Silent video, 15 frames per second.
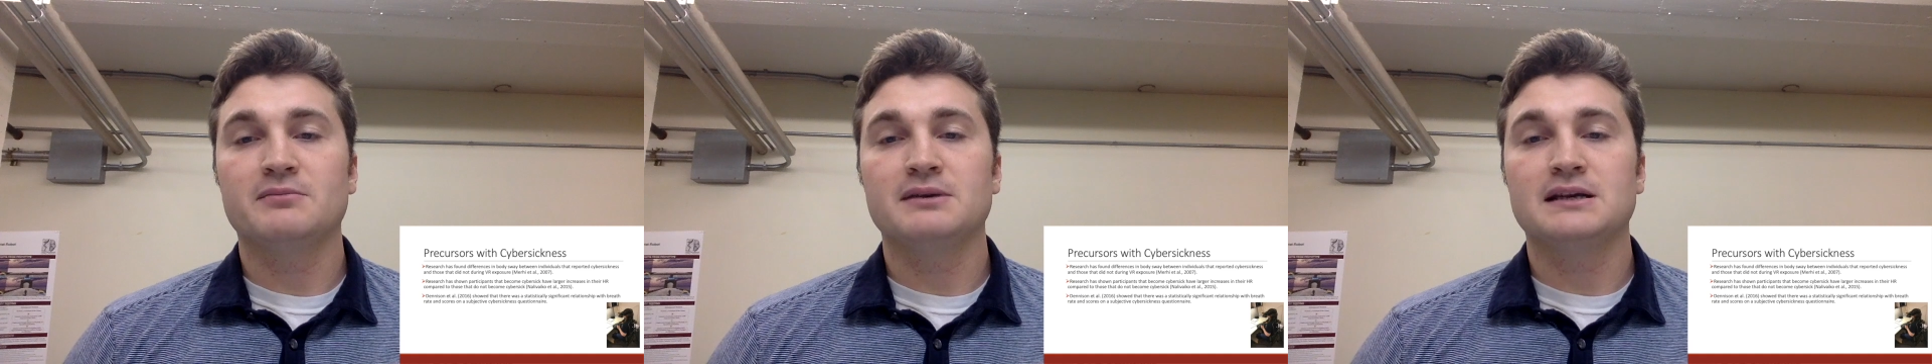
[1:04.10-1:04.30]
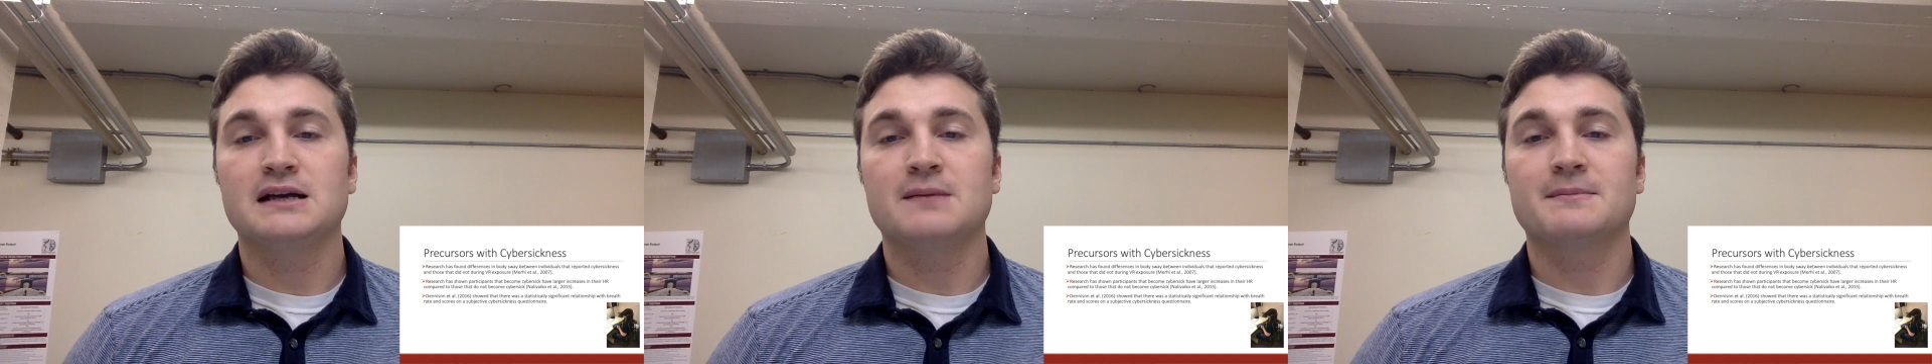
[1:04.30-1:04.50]
of
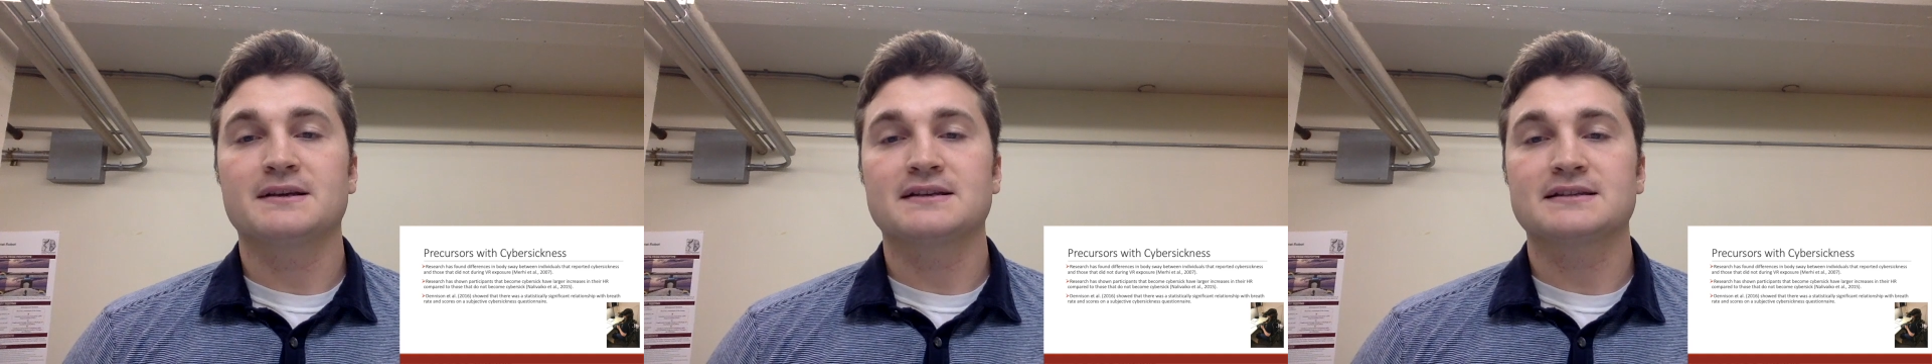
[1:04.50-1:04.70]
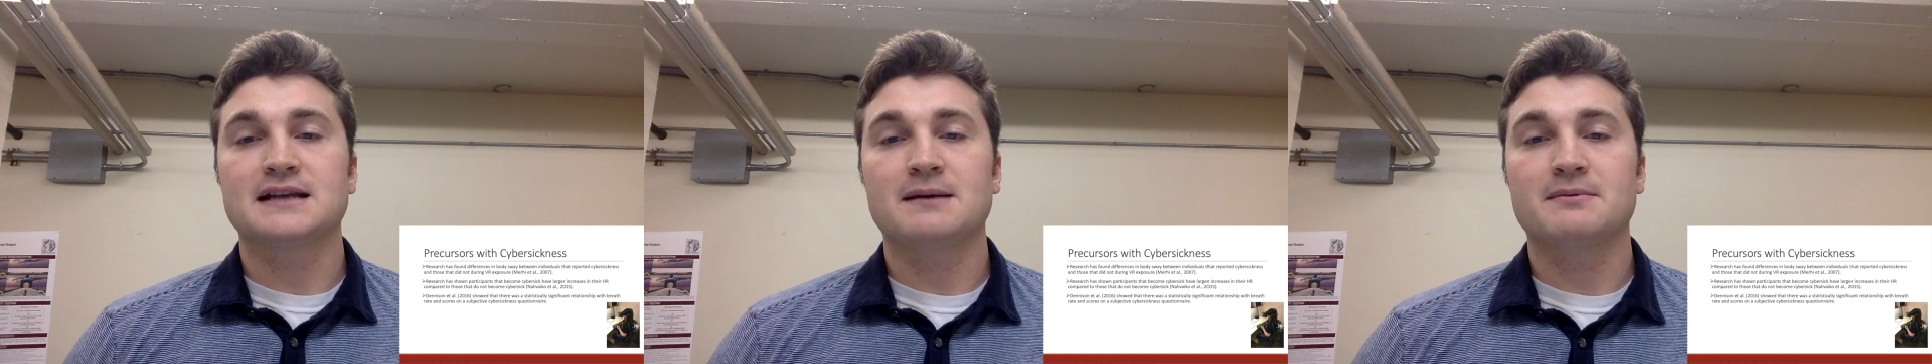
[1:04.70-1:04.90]
becoming
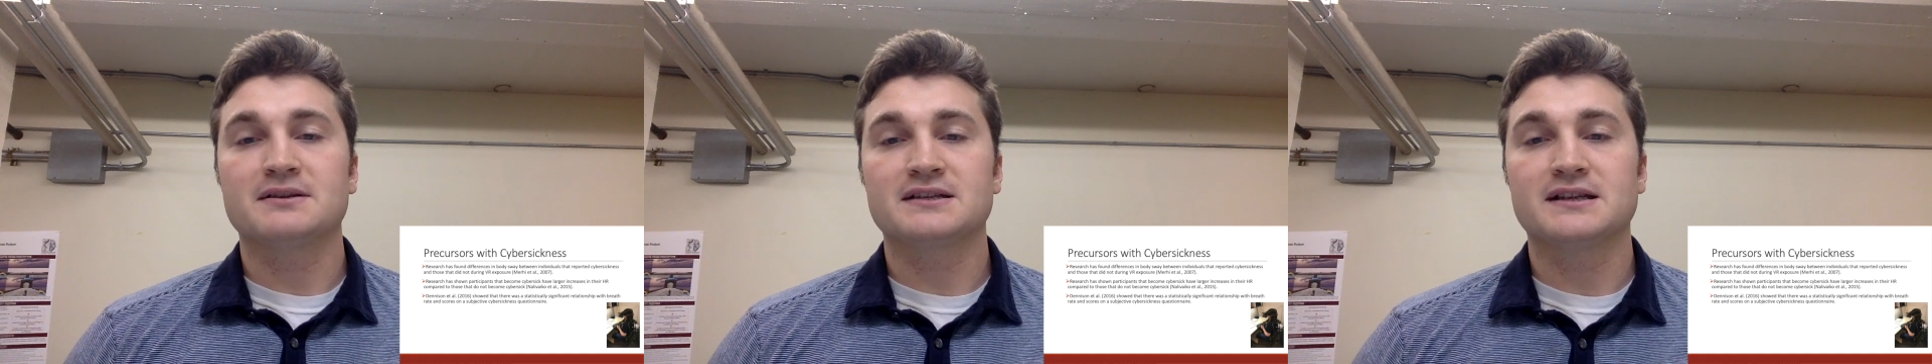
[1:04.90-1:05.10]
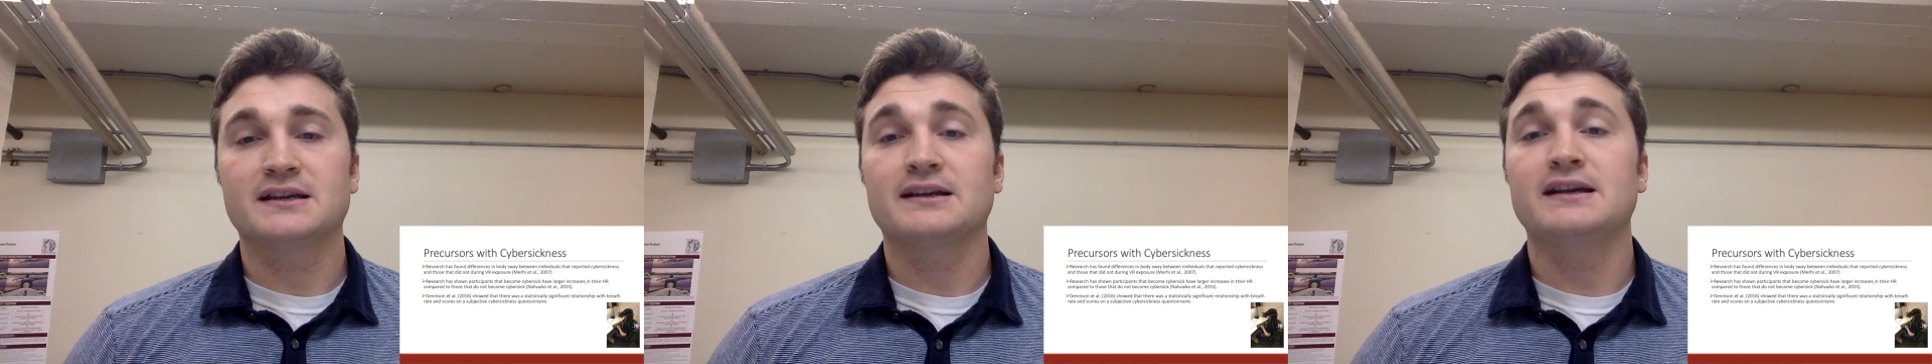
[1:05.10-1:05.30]

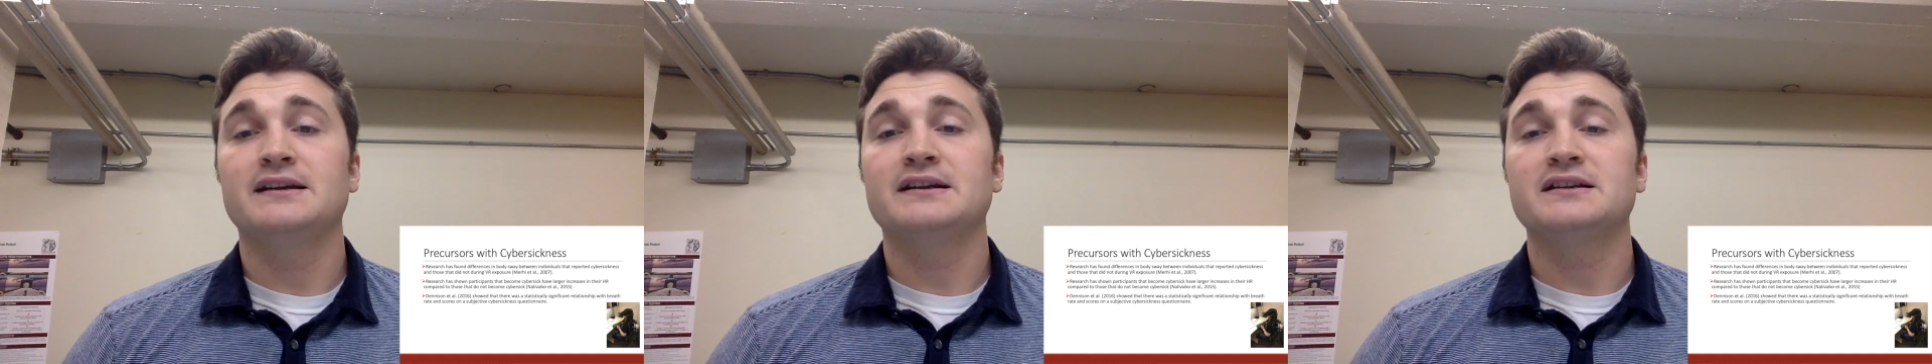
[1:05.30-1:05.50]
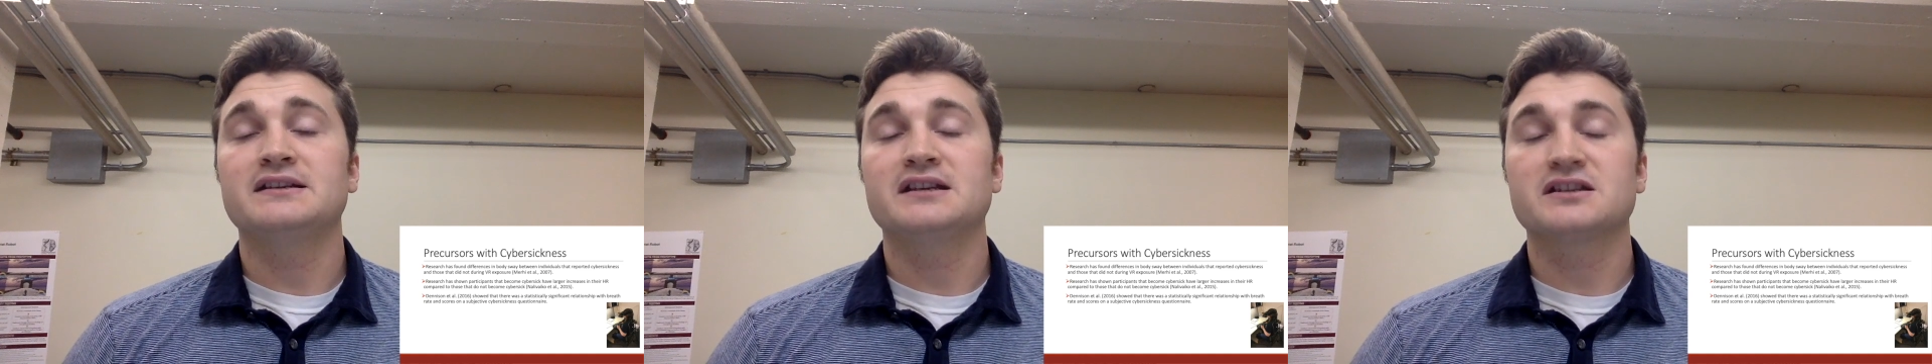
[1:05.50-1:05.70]
cybersick
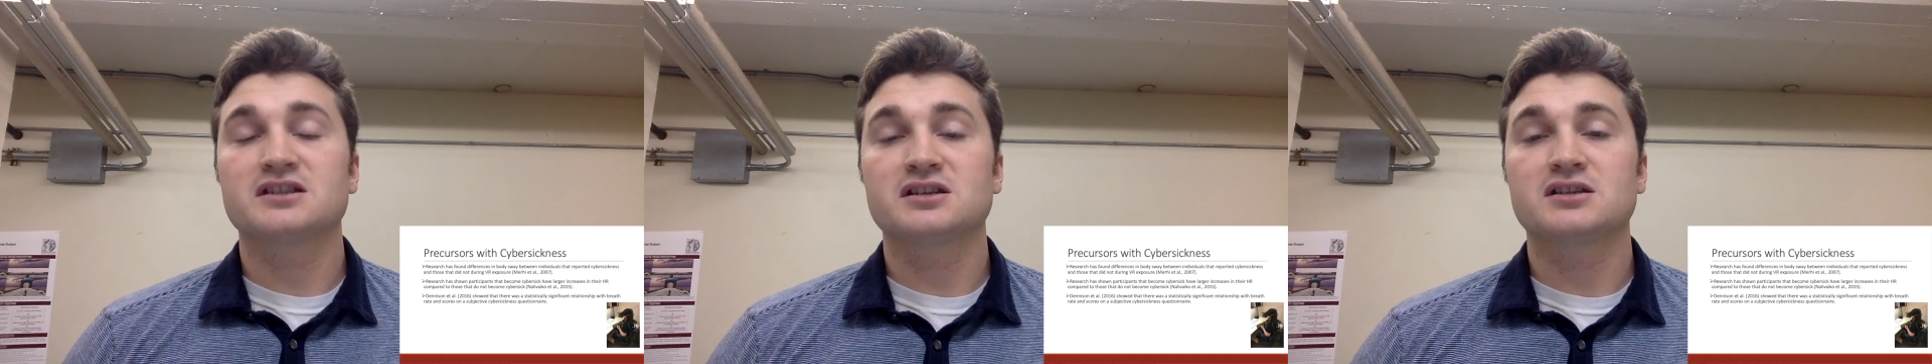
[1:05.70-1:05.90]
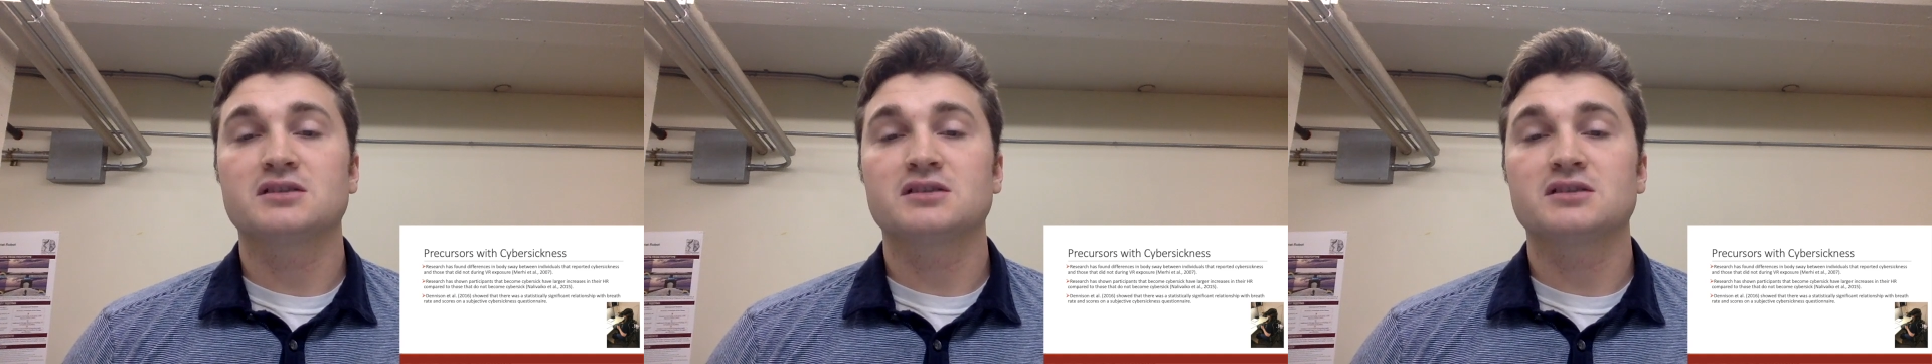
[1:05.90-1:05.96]
in addition